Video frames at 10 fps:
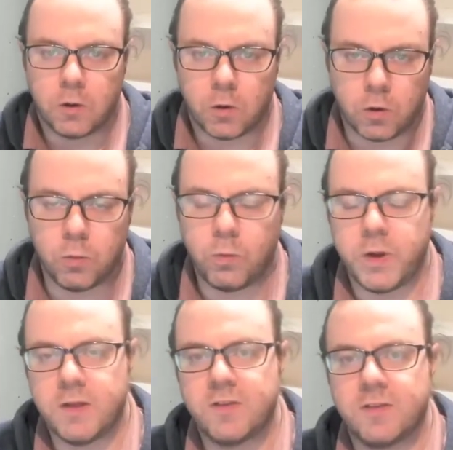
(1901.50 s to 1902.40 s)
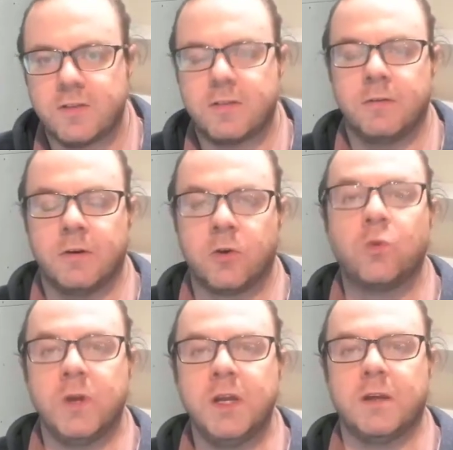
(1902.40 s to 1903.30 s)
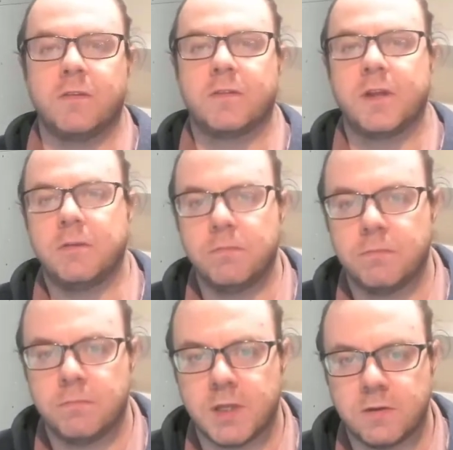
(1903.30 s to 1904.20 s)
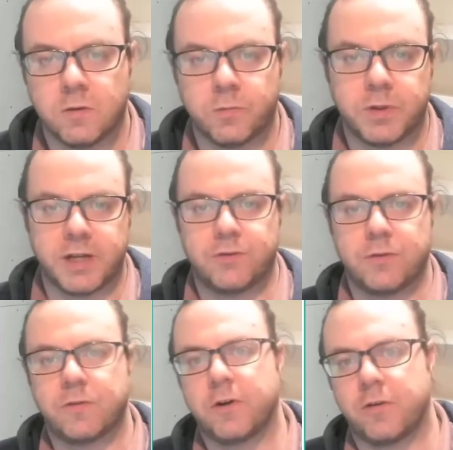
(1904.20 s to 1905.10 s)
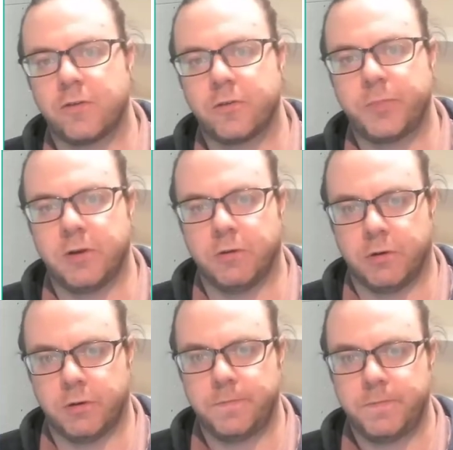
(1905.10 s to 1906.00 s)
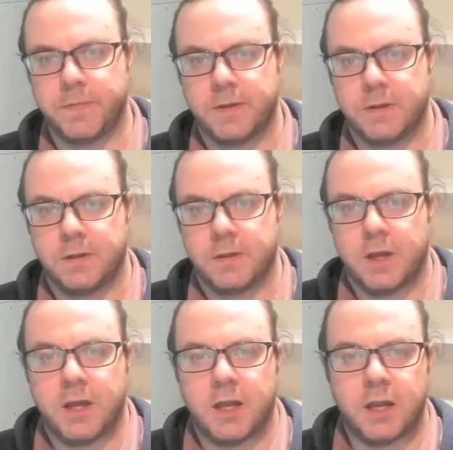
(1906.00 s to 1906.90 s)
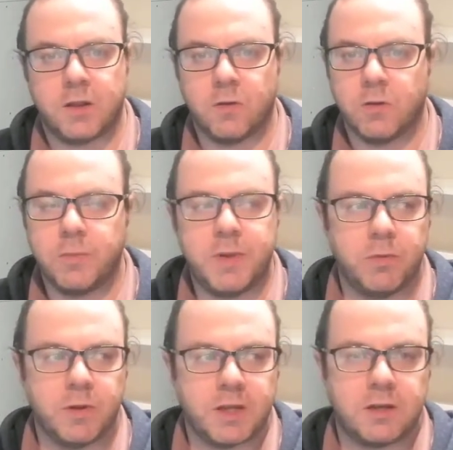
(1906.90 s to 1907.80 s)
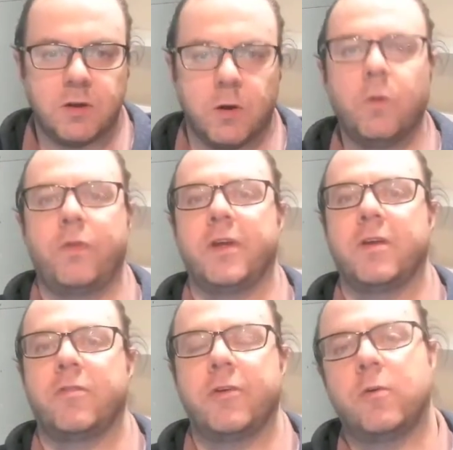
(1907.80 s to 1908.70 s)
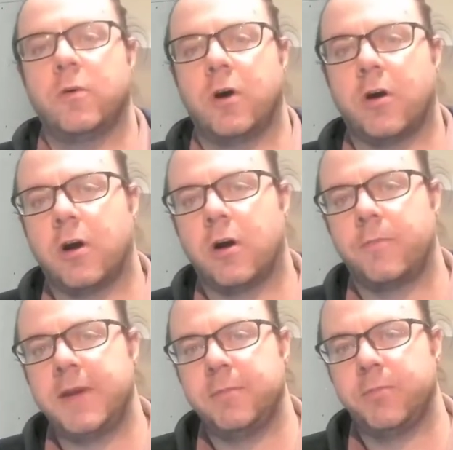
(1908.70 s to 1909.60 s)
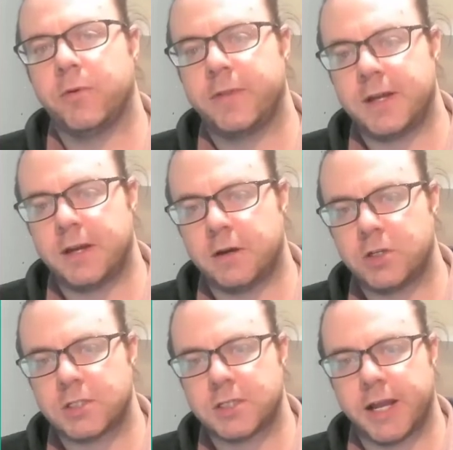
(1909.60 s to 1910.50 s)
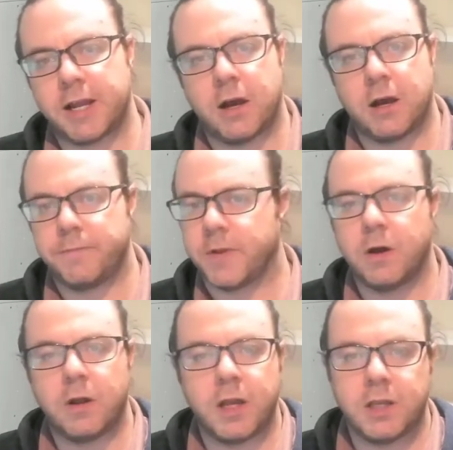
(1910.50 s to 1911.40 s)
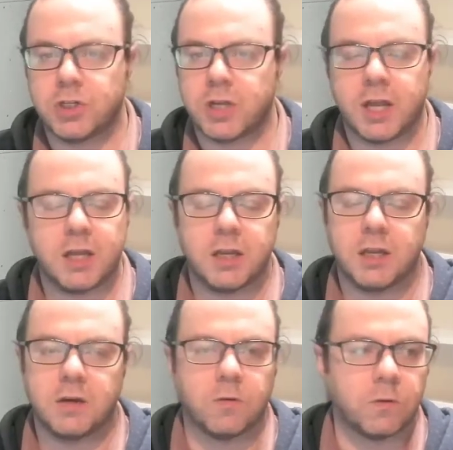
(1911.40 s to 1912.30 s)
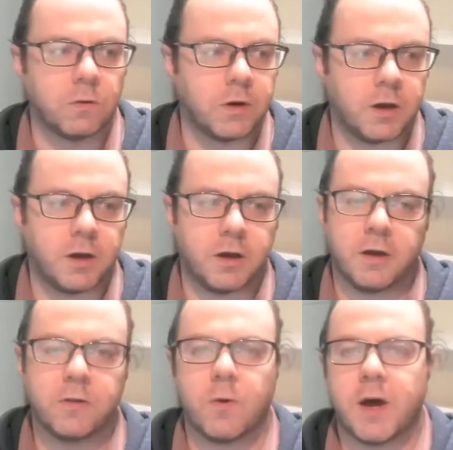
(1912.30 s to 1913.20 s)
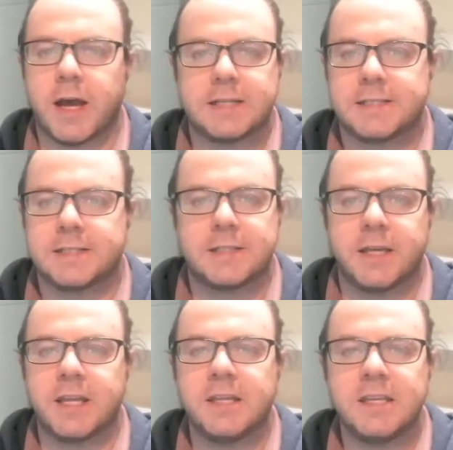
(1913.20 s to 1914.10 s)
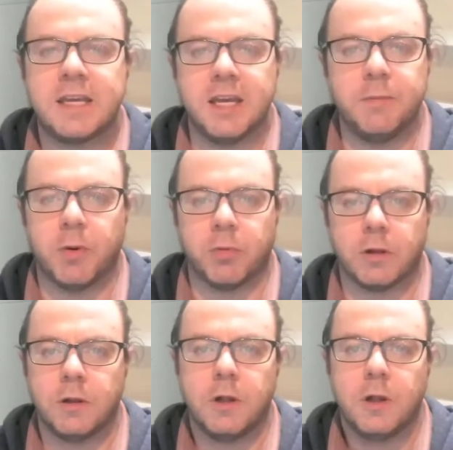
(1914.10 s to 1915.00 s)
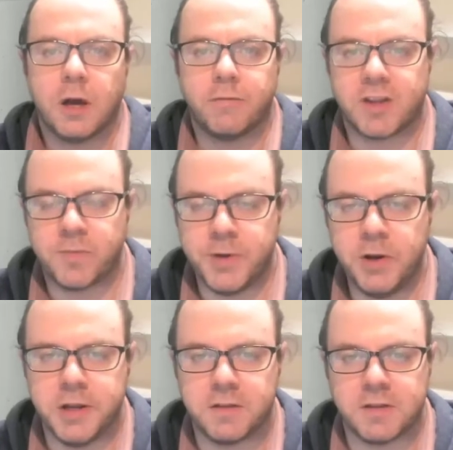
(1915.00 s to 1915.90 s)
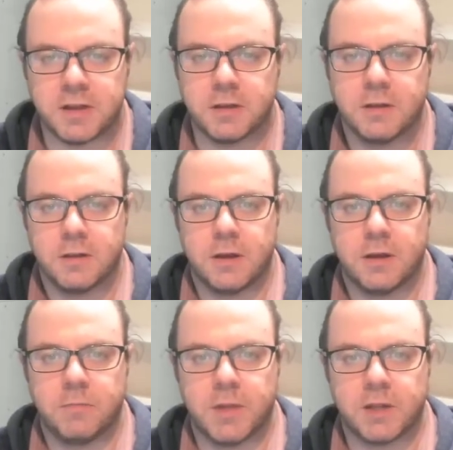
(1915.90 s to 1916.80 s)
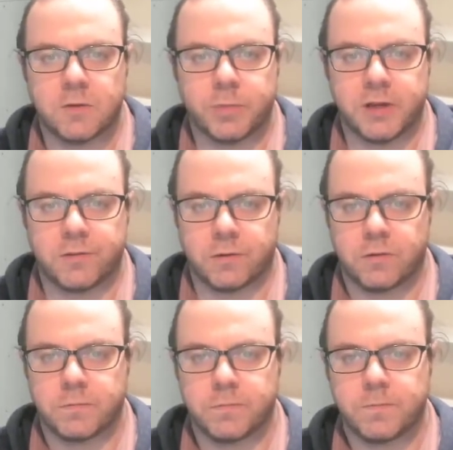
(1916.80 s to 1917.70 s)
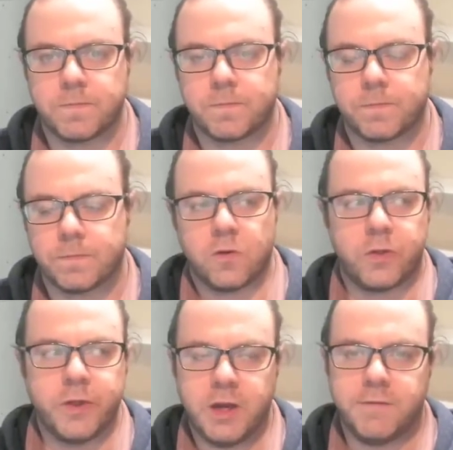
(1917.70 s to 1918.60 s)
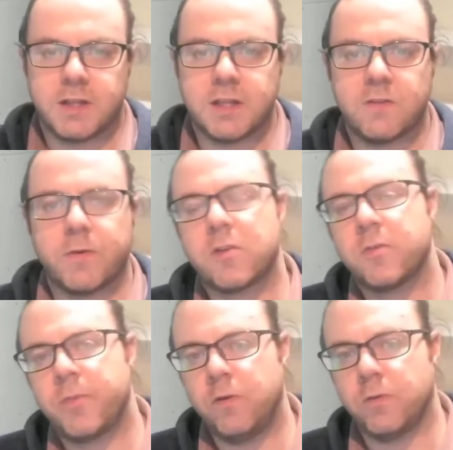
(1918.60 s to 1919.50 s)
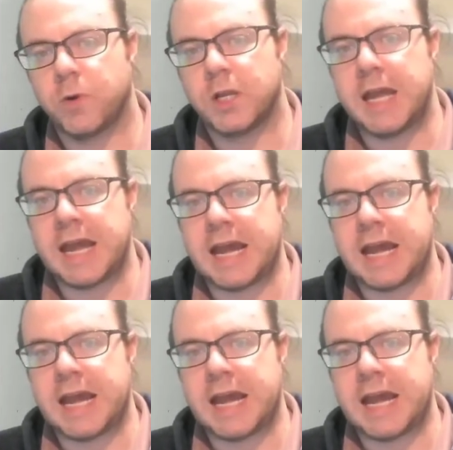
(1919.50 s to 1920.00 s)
always agrees that mental pleasures are superior. And the only people that don't think so are people that are just like uneducated or otherwise incapable of experiencing mental pleasures. So think of it this way. Suppose we're going to